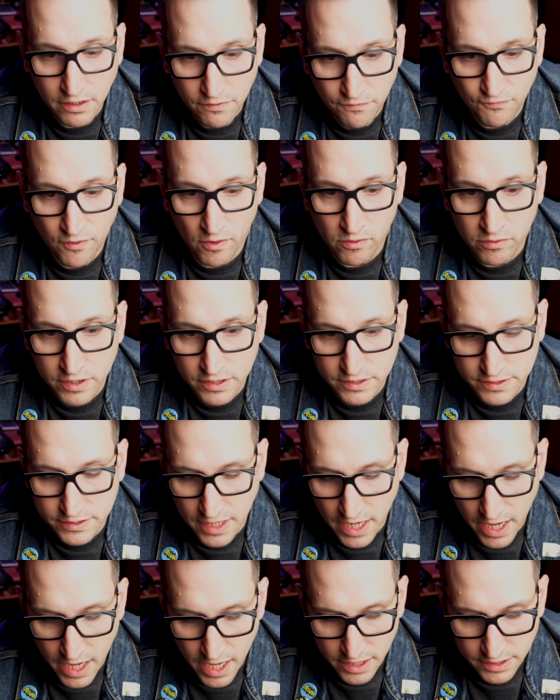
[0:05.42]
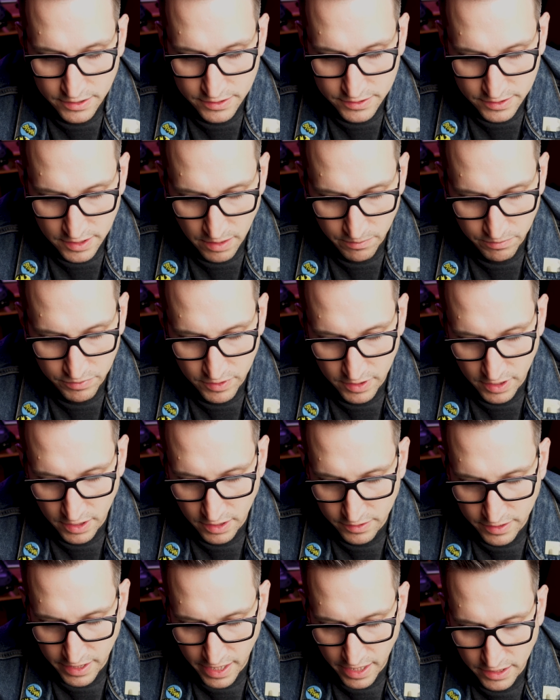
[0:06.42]
to focus on something
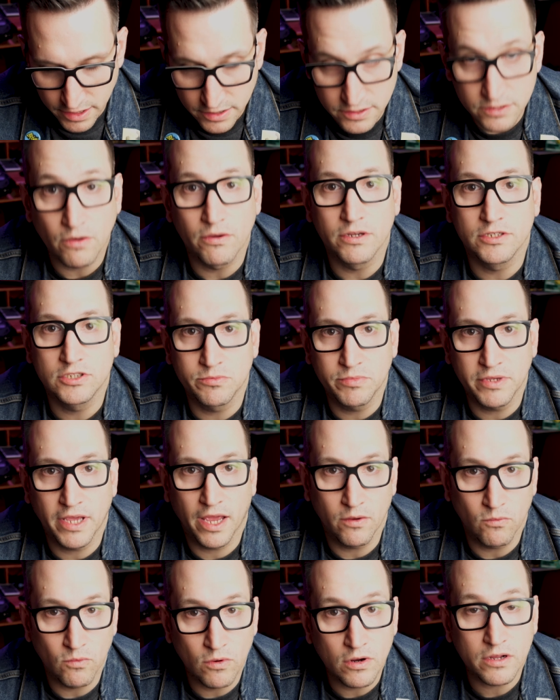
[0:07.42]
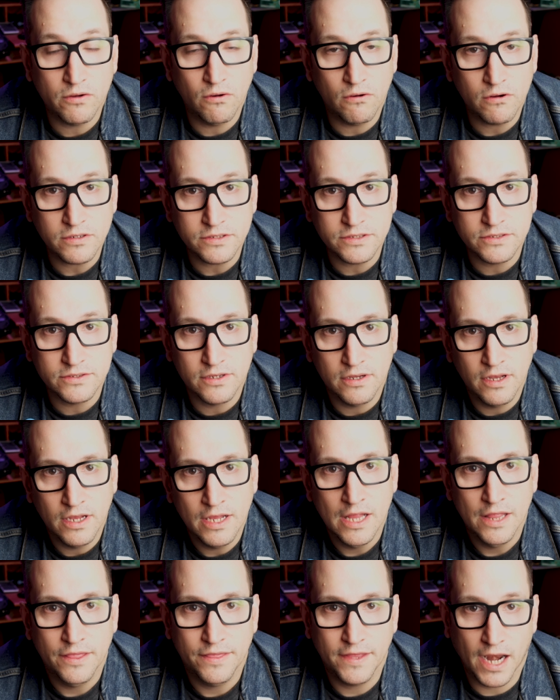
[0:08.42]
that is going to be a workhorse
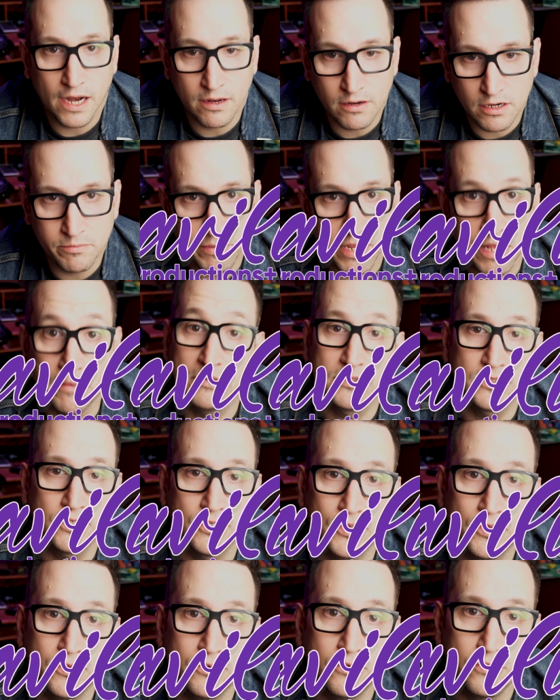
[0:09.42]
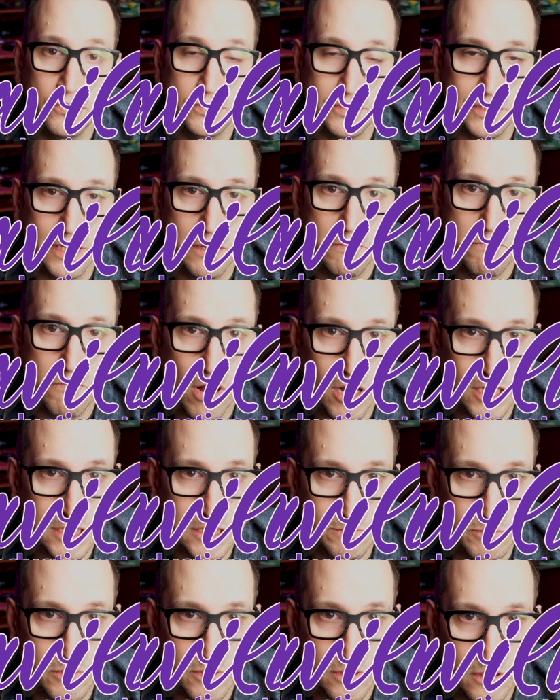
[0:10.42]
that I'm going to be able to use in
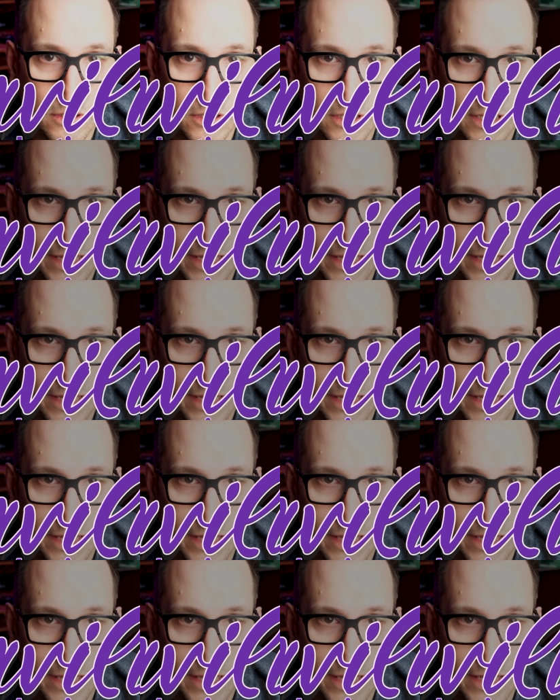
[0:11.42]
multiple